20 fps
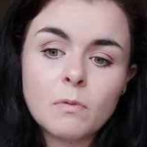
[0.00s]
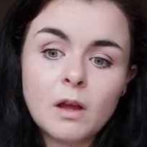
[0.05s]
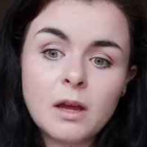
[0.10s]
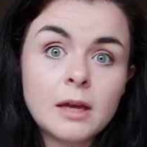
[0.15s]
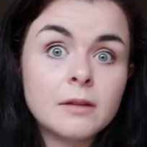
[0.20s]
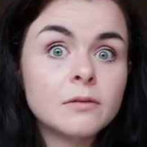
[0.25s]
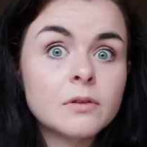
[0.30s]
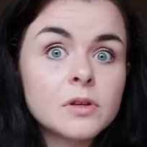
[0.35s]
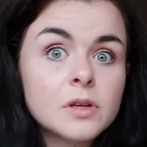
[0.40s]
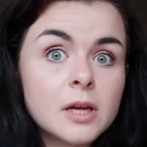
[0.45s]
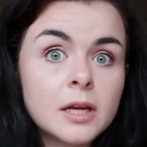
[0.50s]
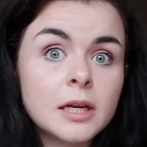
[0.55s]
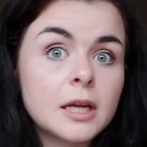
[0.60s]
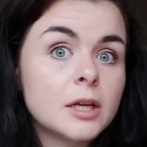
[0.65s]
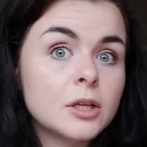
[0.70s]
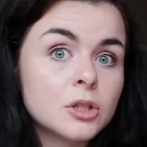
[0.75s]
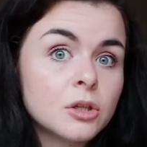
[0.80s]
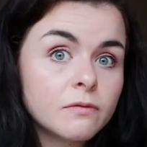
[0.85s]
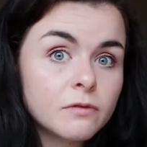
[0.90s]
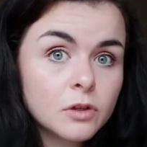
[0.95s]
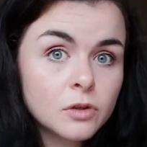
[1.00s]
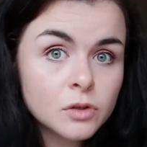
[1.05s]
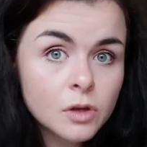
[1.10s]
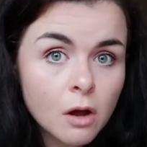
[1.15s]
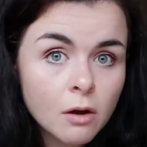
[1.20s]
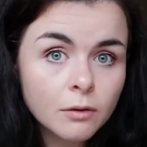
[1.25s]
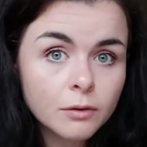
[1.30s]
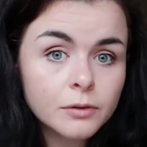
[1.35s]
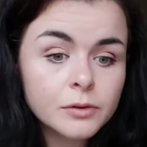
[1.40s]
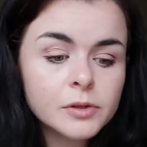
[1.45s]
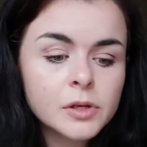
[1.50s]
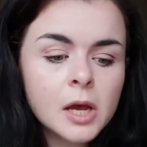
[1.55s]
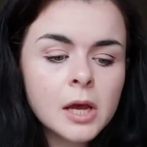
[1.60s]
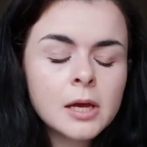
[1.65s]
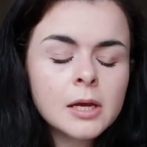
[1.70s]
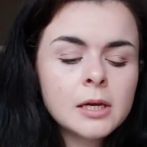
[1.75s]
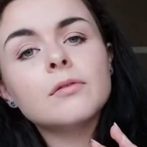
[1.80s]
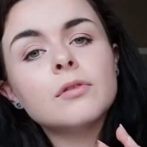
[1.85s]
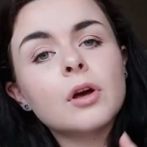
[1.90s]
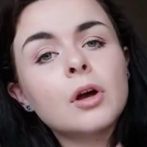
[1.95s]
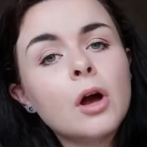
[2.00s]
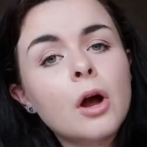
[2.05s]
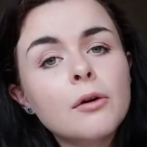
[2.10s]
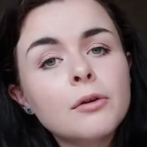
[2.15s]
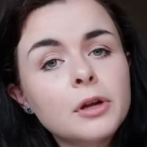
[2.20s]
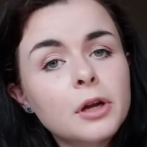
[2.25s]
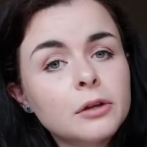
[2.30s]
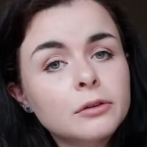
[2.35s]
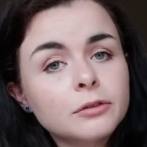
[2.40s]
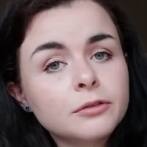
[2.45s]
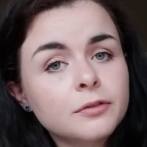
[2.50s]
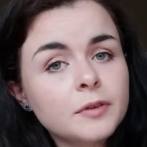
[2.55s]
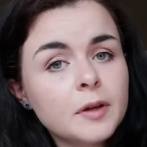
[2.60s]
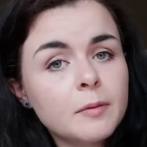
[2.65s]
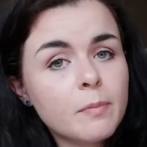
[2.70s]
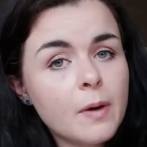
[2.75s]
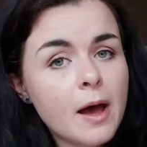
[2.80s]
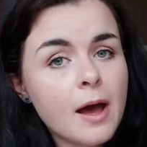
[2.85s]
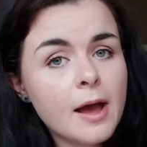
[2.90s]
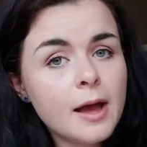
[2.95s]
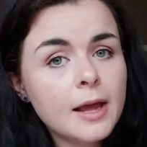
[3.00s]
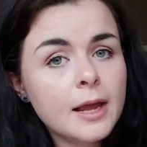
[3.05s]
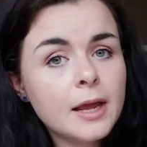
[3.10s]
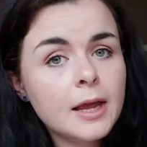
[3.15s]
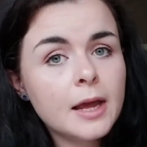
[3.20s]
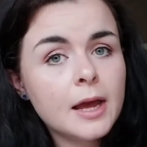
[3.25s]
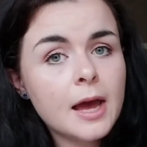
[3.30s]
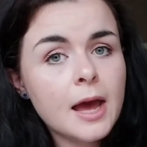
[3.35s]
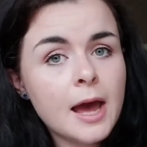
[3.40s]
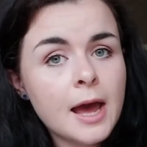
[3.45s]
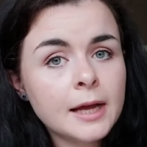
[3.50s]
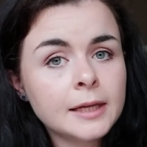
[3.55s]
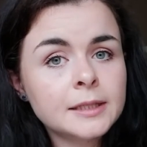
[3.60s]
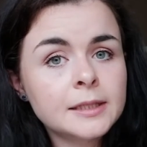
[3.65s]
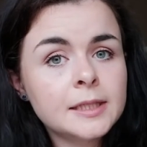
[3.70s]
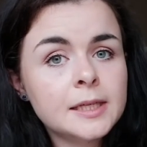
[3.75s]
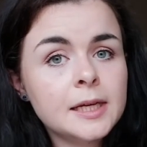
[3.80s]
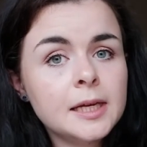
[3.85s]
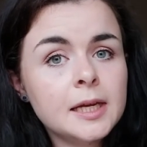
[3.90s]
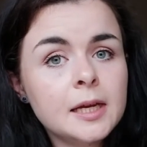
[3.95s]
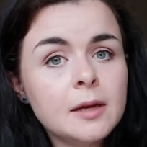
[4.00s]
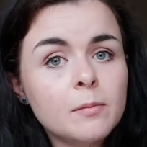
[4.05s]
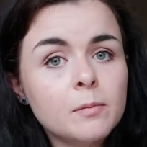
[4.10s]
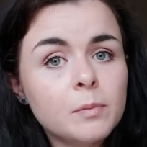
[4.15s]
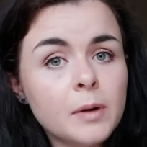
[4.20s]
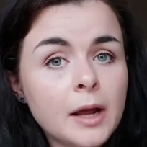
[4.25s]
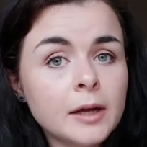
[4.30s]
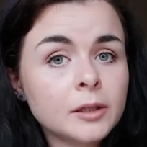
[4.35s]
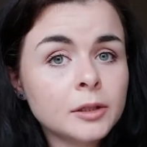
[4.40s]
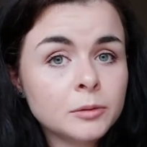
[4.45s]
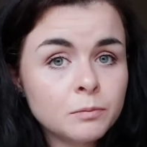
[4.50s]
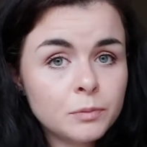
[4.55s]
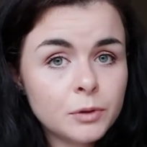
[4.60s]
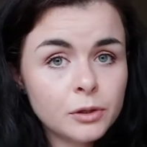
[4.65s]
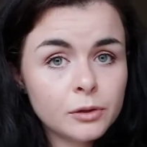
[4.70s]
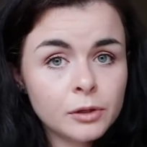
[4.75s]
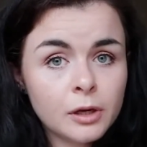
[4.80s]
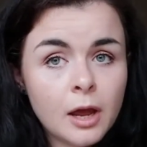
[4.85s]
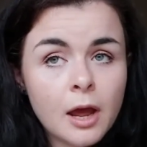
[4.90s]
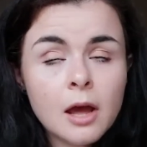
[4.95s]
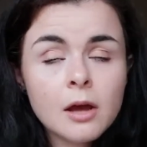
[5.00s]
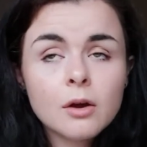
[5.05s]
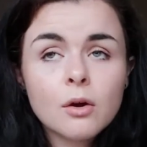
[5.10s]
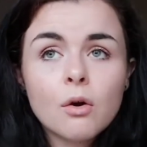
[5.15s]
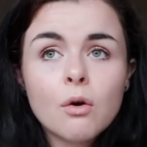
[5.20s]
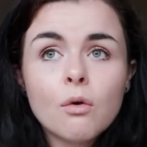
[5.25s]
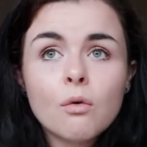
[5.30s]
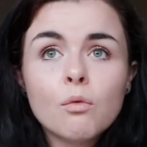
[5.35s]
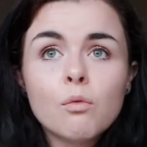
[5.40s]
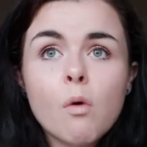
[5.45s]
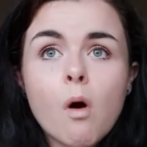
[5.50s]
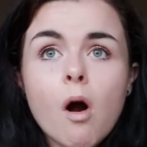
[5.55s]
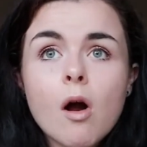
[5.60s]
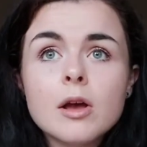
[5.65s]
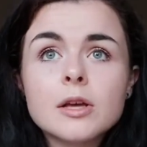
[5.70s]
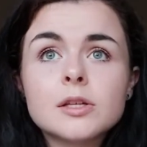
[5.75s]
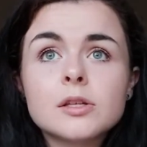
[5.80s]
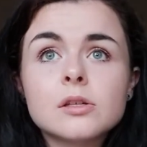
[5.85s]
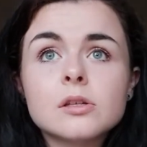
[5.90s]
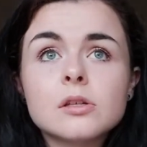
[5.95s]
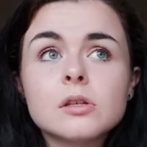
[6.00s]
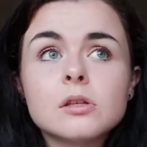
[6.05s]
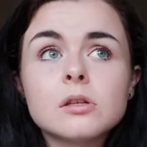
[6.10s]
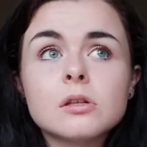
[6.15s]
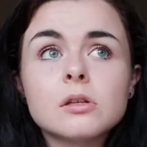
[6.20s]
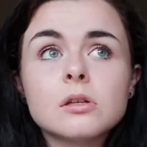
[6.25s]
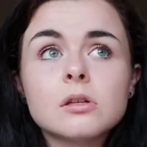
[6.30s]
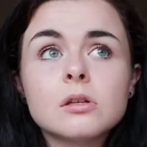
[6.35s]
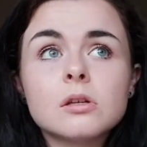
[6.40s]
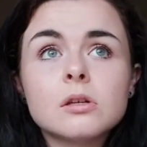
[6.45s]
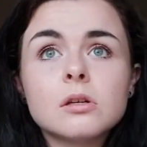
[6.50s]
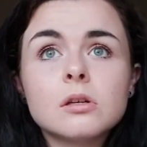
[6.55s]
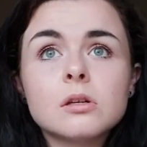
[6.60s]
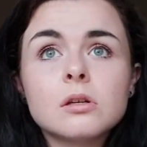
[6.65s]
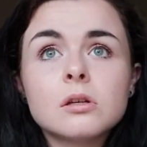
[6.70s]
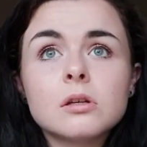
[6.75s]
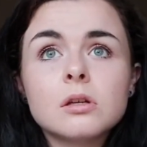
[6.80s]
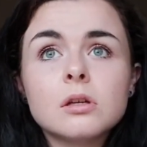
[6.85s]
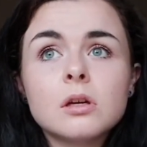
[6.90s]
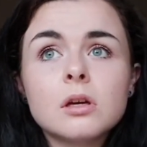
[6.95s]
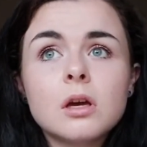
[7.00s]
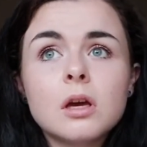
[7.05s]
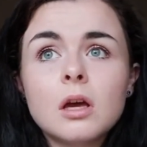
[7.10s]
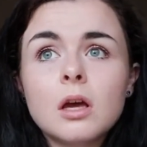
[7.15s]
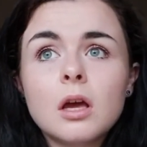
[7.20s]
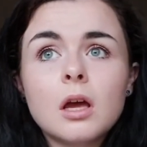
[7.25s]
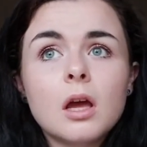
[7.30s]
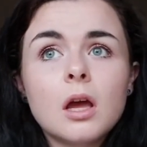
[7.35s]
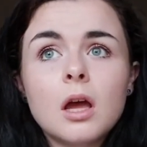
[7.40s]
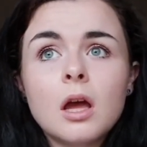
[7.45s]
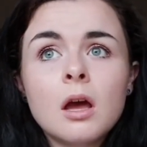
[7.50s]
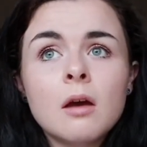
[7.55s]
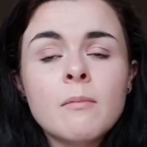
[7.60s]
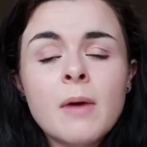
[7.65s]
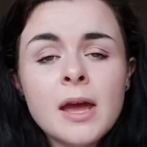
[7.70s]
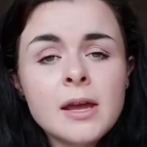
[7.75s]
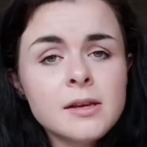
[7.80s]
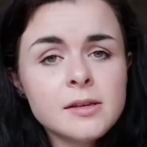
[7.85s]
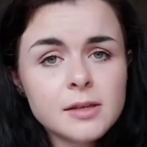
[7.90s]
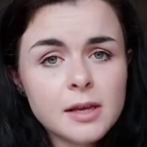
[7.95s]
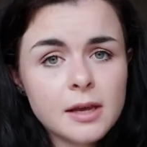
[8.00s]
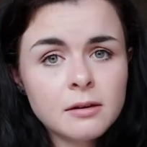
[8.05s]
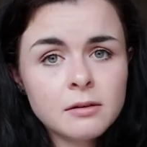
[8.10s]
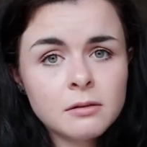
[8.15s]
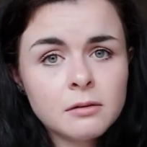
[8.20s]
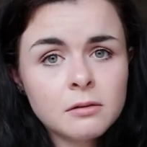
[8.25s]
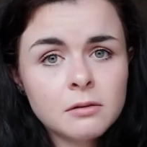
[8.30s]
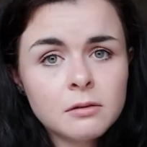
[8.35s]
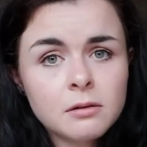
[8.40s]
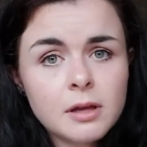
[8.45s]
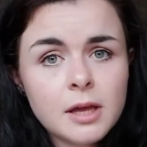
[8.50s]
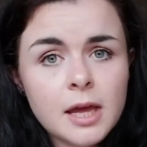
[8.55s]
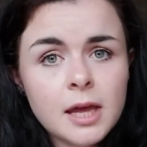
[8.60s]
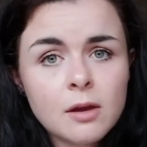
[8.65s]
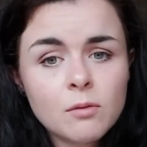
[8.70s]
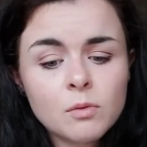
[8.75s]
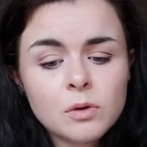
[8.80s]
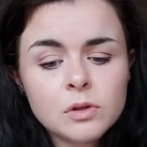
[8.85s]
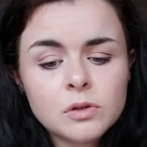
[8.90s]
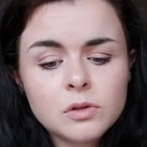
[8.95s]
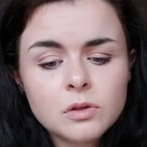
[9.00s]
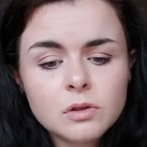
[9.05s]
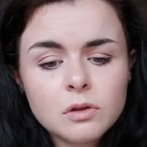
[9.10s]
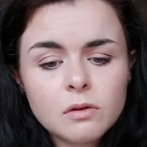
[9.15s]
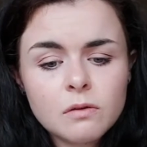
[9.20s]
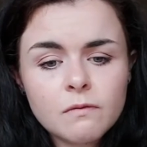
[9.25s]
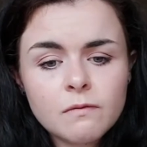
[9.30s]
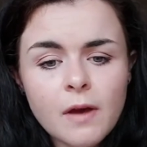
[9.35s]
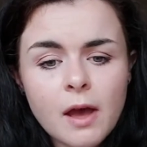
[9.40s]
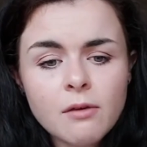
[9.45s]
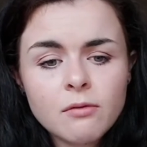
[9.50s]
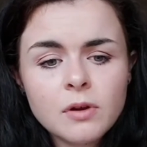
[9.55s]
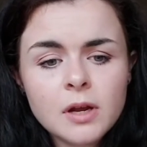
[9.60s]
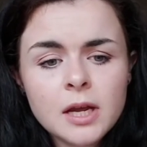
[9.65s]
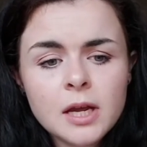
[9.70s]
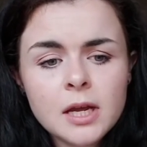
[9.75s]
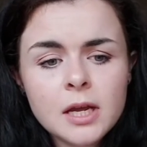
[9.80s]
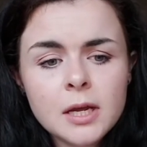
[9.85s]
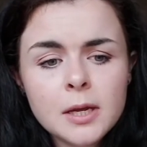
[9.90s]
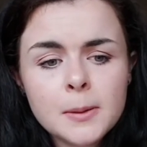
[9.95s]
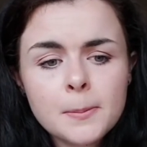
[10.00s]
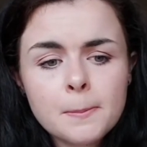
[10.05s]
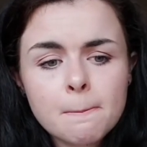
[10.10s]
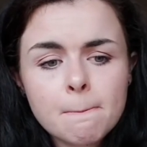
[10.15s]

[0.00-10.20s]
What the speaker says: in each of the songs. The choreography by Andy Blankenbuehler was amazing. It was very...